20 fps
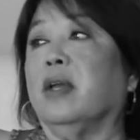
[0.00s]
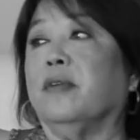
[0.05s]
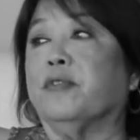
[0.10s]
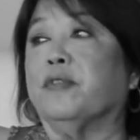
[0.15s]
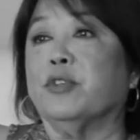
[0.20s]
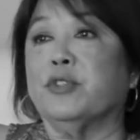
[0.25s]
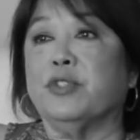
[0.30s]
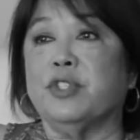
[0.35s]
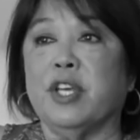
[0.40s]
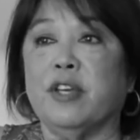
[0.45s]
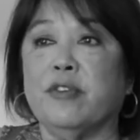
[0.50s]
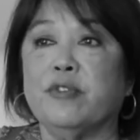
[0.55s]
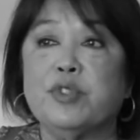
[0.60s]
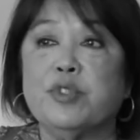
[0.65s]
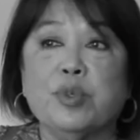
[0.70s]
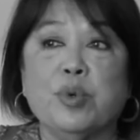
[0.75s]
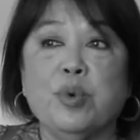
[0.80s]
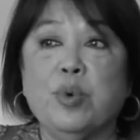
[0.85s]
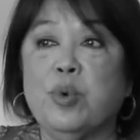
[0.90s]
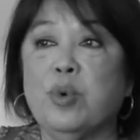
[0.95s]
First day of
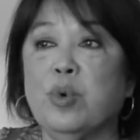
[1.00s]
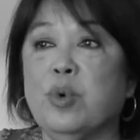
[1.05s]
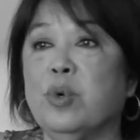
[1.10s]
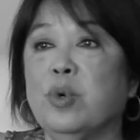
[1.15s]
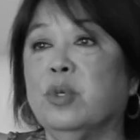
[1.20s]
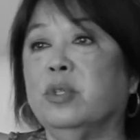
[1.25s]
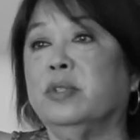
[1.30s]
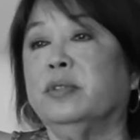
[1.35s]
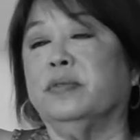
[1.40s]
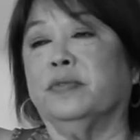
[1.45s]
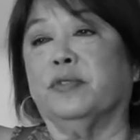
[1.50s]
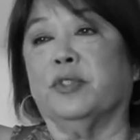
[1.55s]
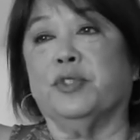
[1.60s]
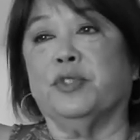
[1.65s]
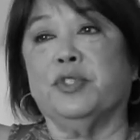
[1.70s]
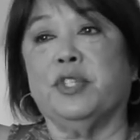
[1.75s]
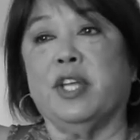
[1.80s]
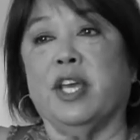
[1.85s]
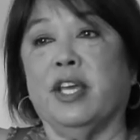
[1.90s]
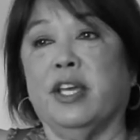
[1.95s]
school,
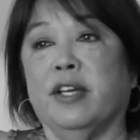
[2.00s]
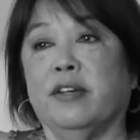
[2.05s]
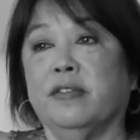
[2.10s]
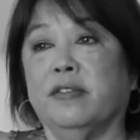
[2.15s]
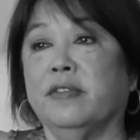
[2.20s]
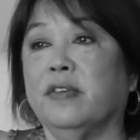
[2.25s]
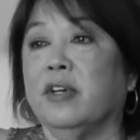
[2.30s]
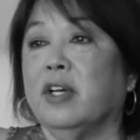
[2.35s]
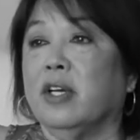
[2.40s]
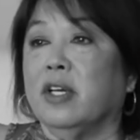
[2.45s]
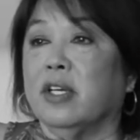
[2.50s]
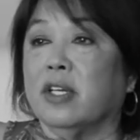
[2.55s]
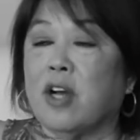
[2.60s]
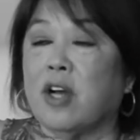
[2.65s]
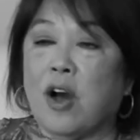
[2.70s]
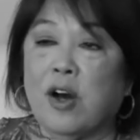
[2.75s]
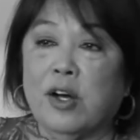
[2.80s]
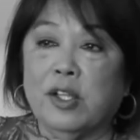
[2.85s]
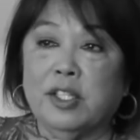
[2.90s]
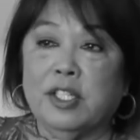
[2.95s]
first day of
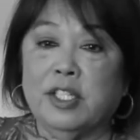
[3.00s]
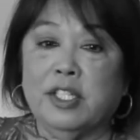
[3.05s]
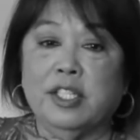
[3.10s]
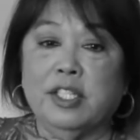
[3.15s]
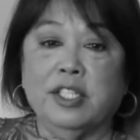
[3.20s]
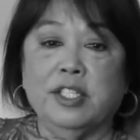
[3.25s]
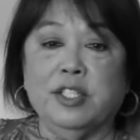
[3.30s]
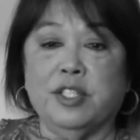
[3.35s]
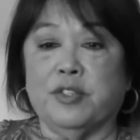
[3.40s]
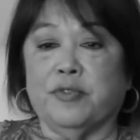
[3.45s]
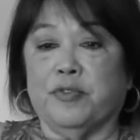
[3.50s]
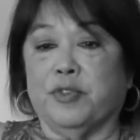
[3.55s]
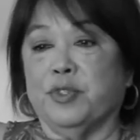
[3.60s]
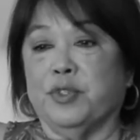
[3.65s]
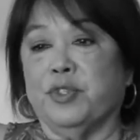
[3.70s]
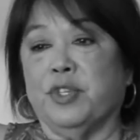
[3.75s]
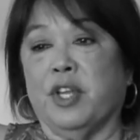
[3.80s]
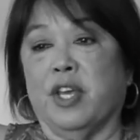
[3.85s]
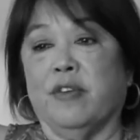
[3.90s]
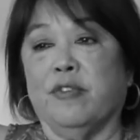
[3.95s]
college,
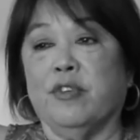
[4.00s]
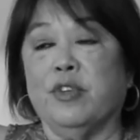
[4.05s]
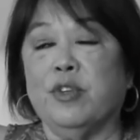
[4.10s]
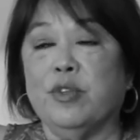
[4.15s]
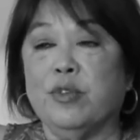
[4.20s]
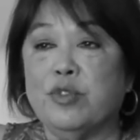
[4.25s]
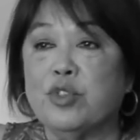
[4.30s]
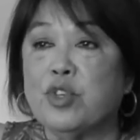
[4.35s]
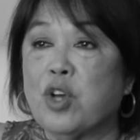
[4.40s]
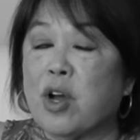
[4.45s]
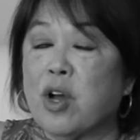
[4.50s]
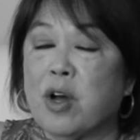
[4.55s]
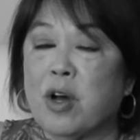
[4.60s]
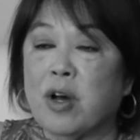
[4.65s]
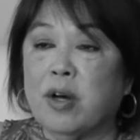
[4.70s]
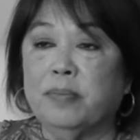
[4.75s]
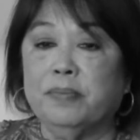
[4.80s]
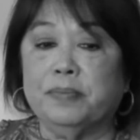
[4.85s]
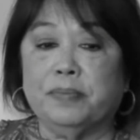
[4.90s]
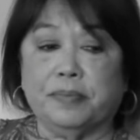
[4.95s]
first day of a new
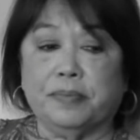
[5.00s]
job.